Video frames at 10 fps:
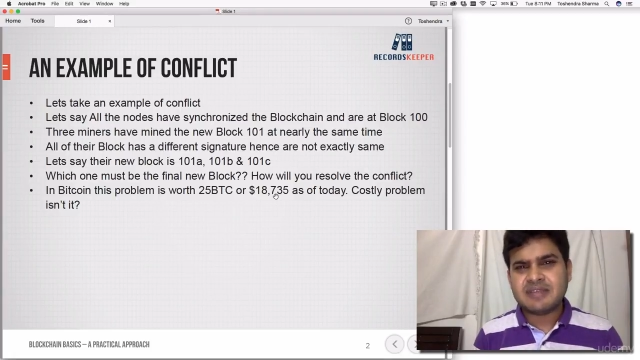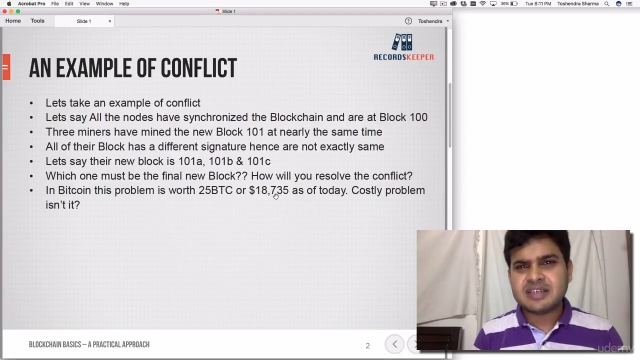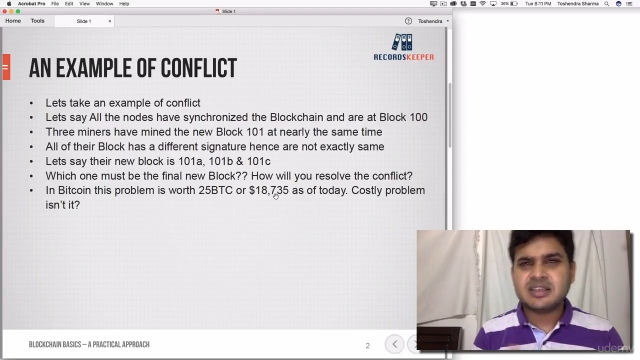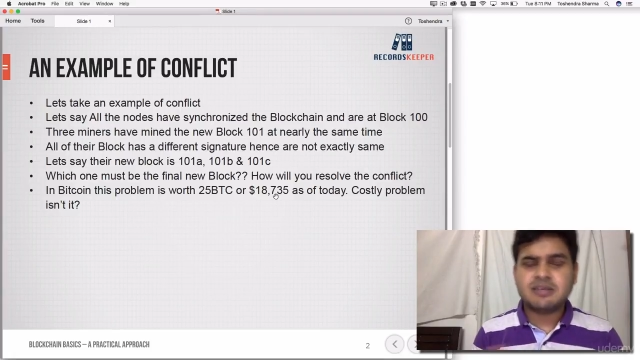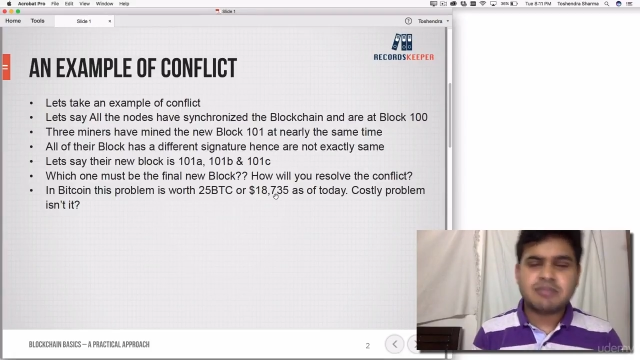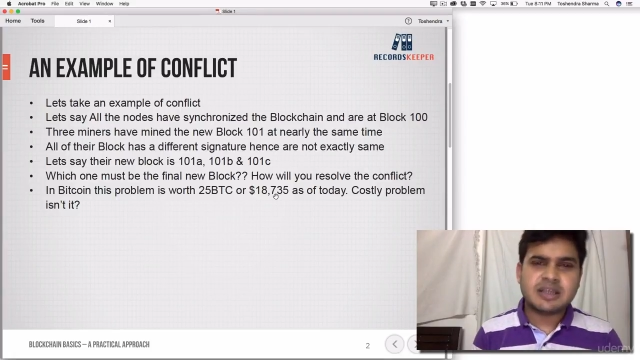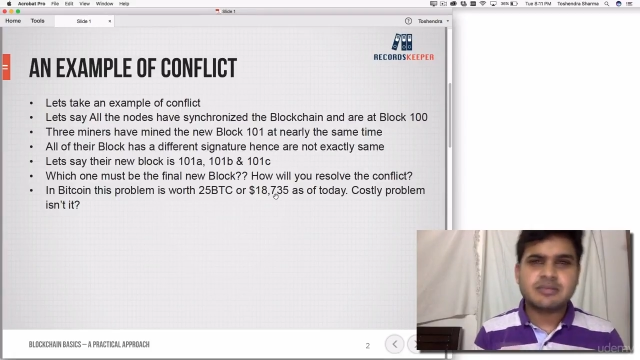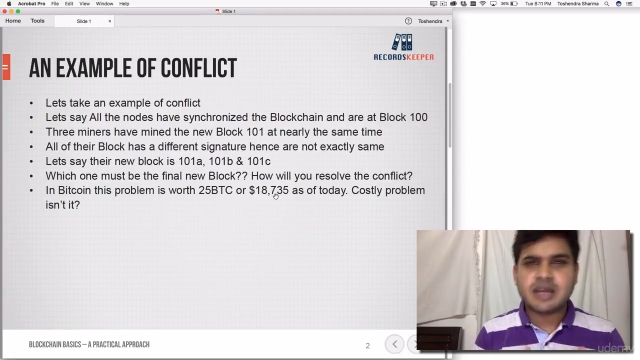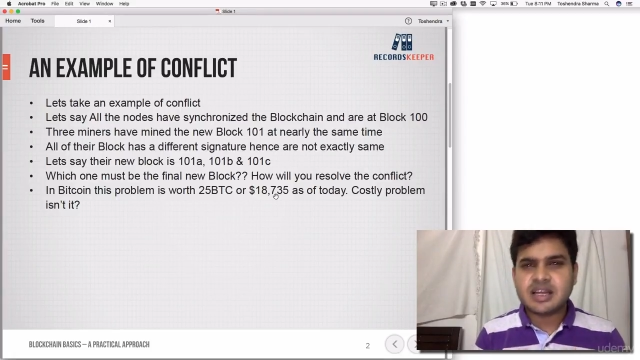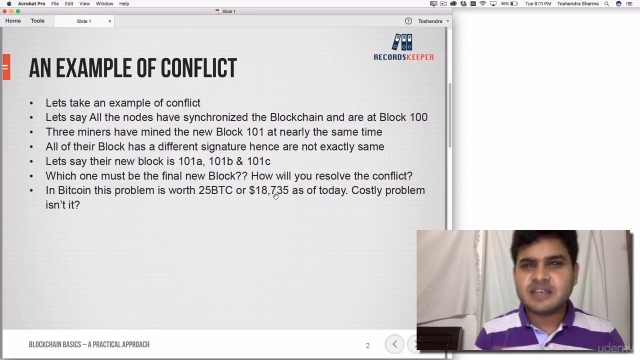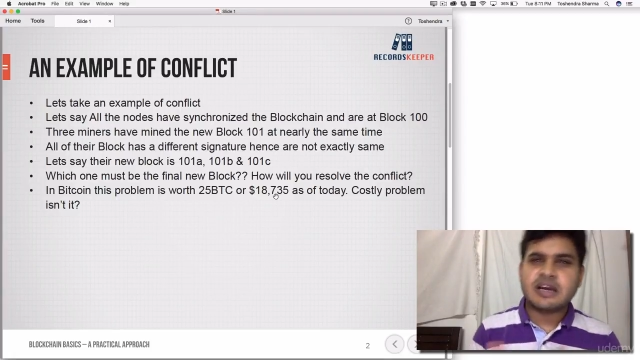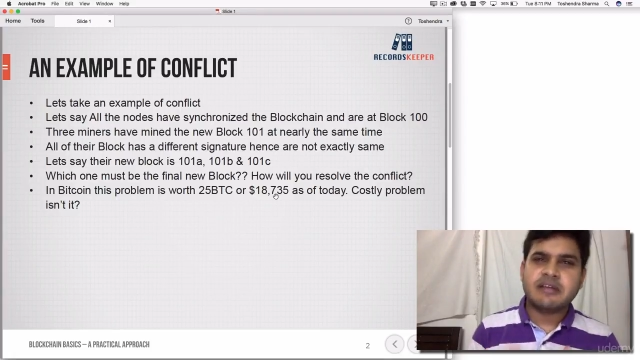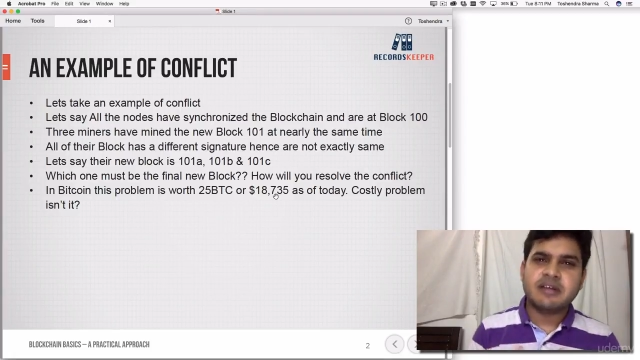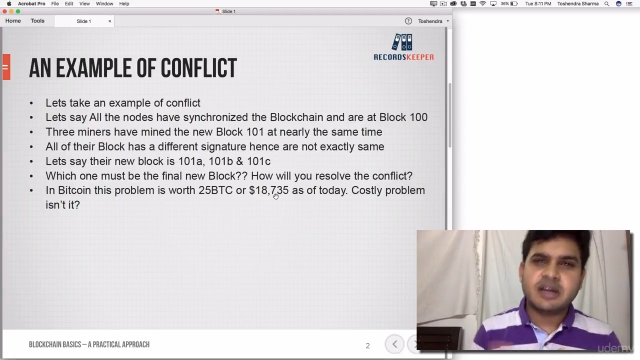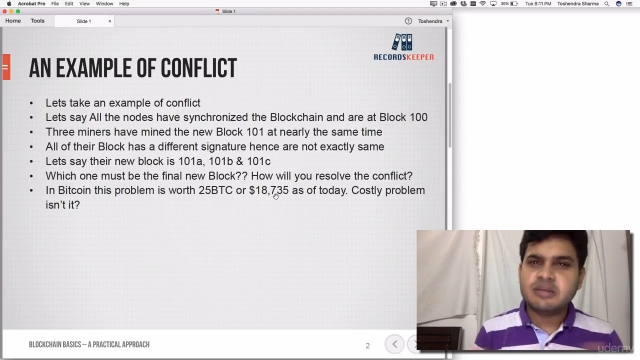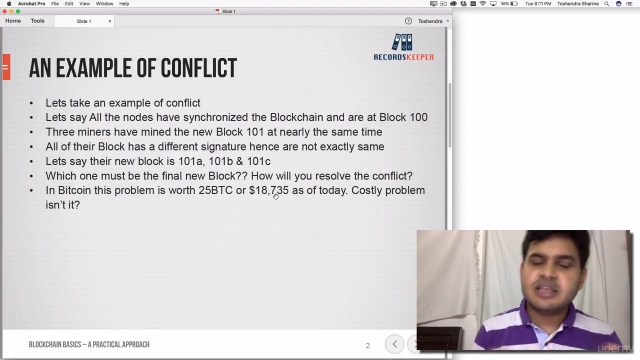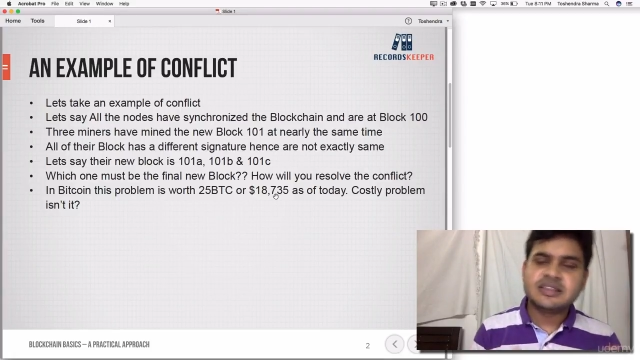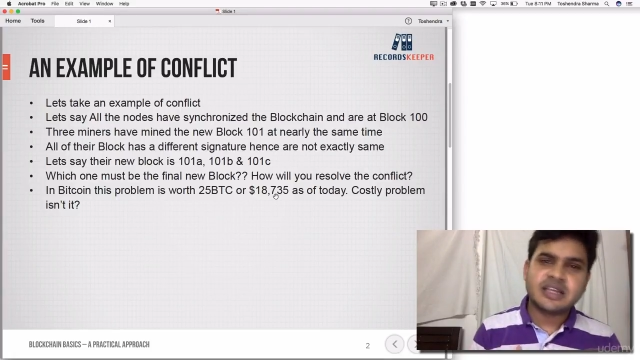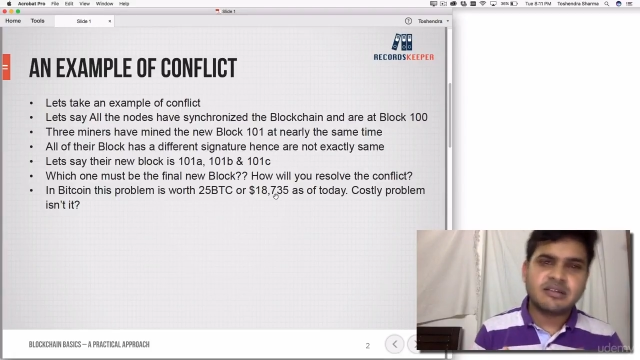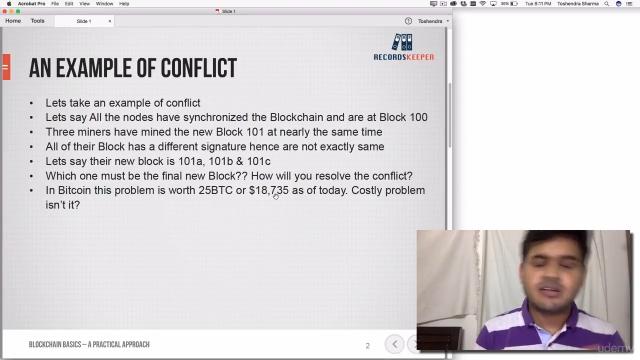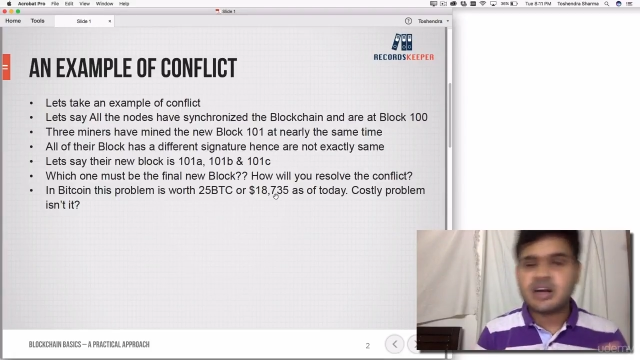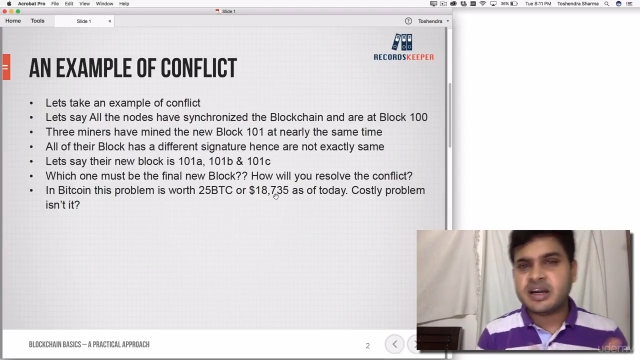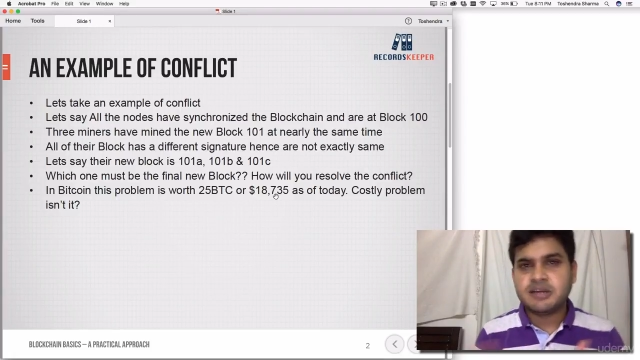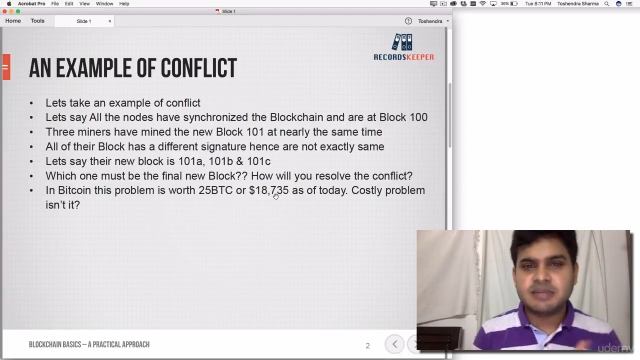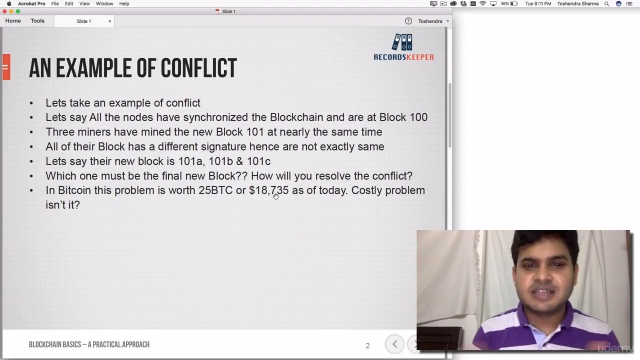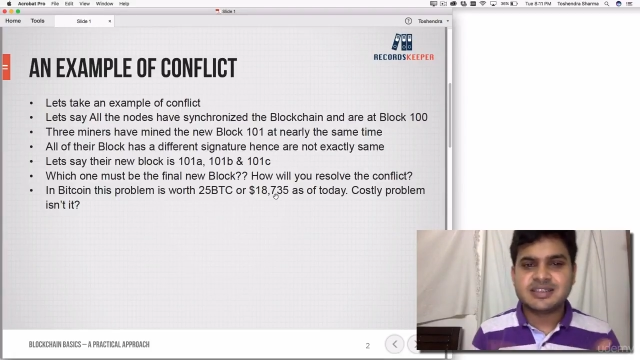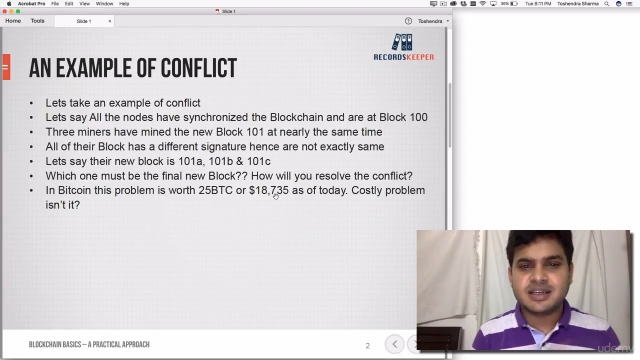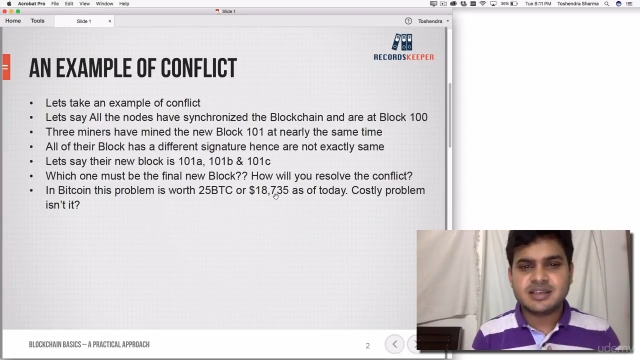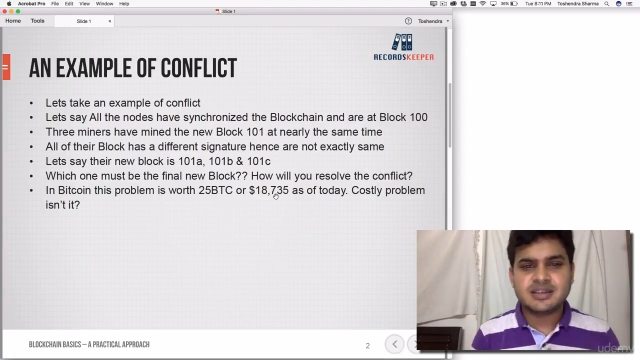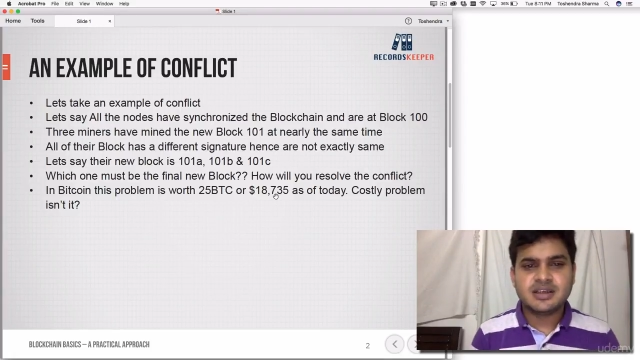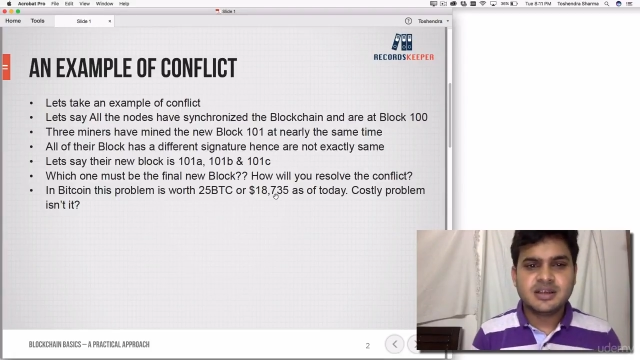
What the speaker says: let's say plus minus 500 millisecond or 100 milliseconds.